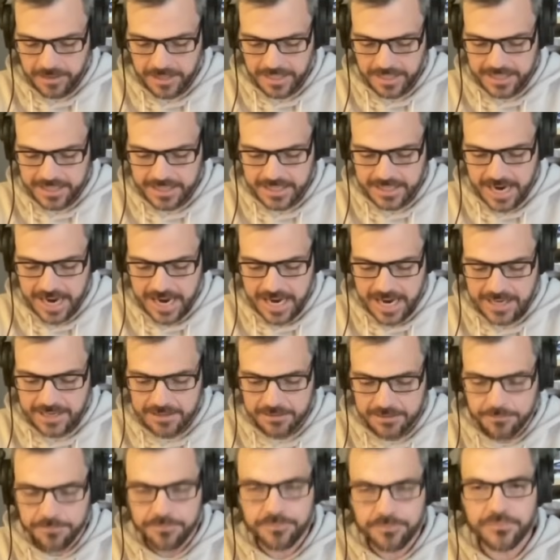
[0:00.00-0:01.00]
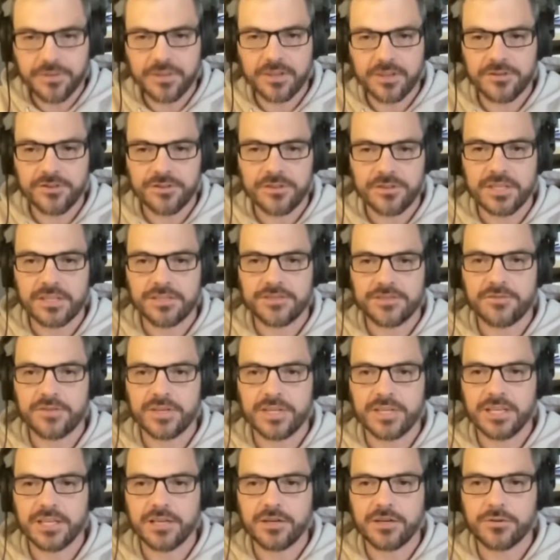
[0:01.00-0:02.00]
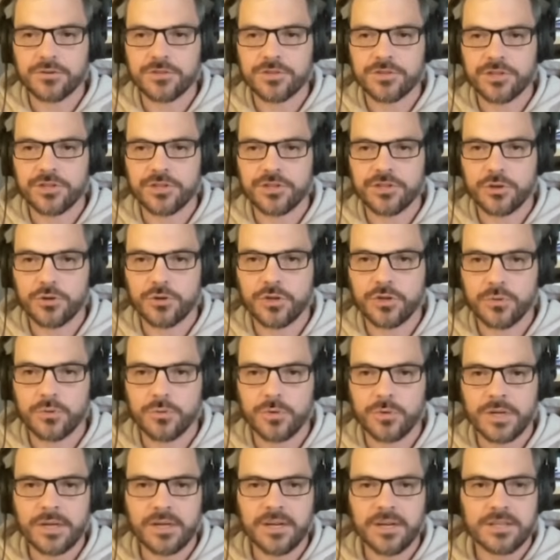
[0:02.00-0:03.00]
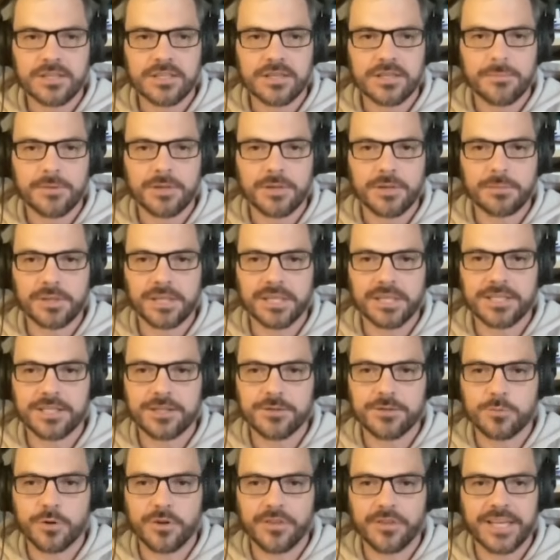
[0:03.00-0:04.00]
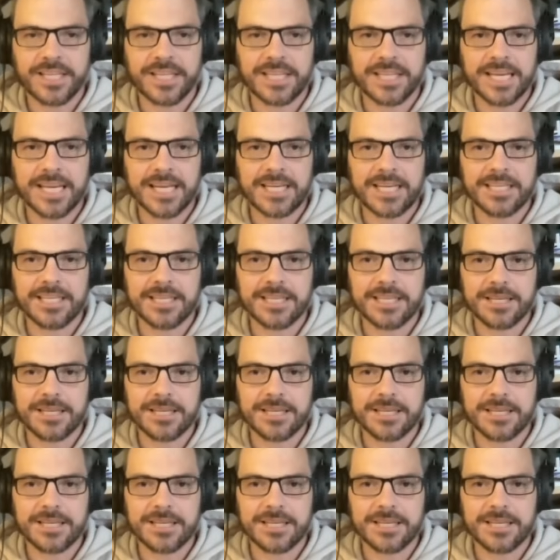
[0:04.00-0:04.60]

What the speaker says: to add to these videos to show you some of the places where they landed.